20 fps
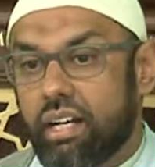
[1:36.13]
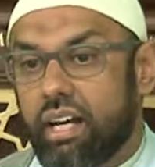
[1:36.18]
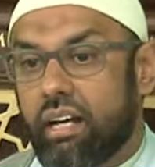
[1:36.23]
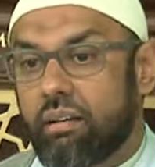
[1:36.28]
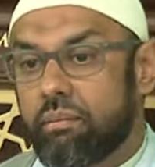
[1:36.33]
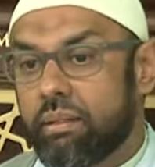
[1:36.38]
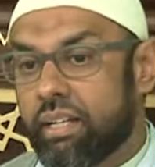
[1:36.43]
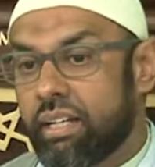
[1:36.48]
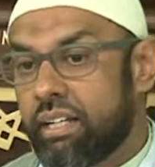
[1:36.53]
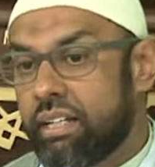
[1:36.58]
I
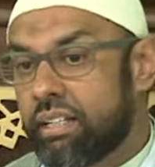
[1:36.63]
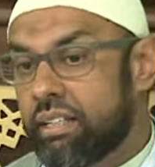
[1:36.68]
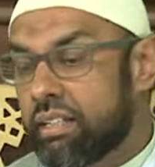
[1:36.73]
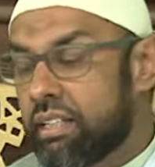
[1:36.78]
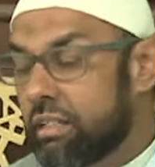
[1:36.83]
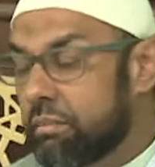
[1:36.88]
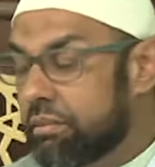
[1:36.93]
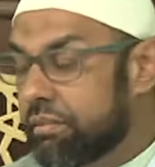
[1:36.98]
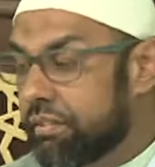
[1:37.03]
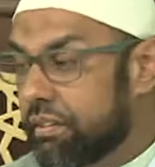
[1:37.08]
begin in the
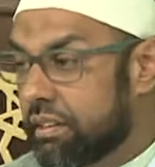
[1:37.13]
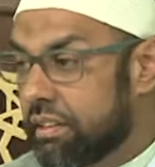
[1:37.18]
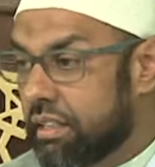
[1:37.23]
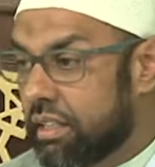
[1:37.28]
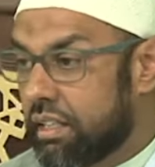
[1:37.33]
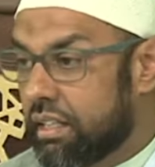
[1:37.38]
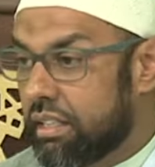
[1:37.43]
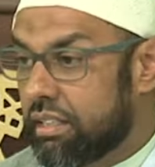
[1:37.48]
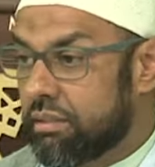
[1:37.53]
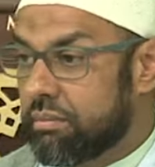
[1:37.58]
name of
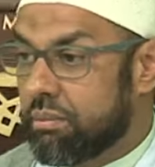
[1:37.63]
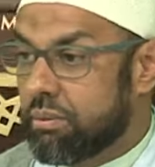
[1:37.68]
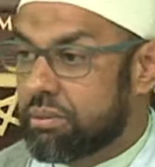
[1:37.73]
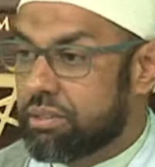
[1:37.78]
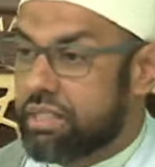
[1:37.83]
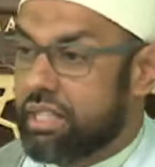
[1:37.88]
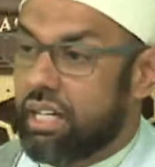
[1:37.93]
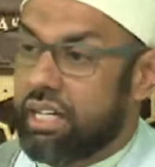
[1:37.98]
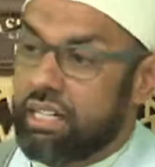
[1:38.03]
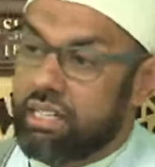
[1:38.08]
Allah, the
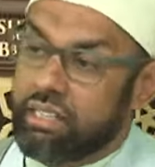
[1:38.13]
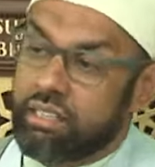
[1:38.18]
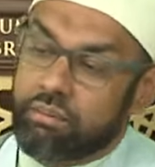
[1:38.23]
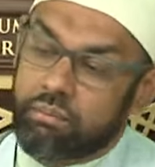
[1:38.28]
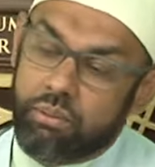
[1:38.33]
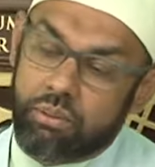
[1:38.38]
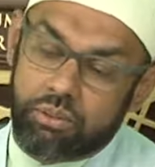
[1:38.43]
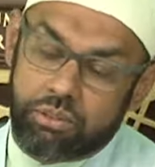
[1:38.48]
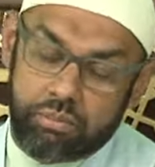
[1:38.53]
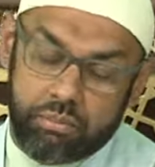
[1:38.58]
most kind, the
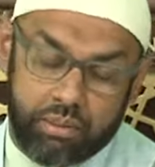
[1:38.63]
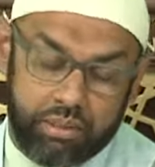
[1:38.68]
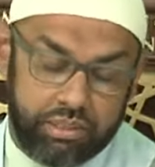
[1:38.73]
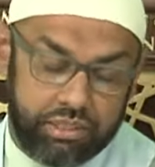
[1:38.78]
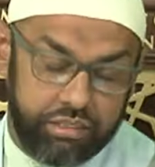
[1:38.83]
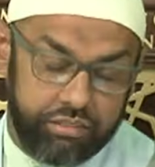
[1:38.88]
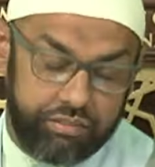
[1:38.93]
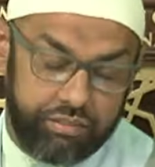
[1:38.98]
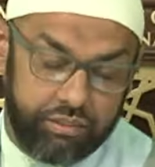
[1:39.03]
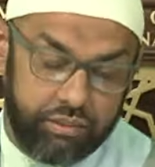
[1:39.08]
most
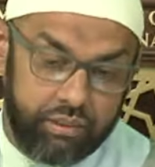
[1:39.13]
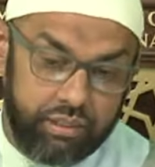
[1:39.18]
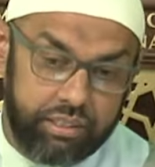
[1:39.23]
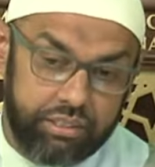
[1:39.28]
merciful.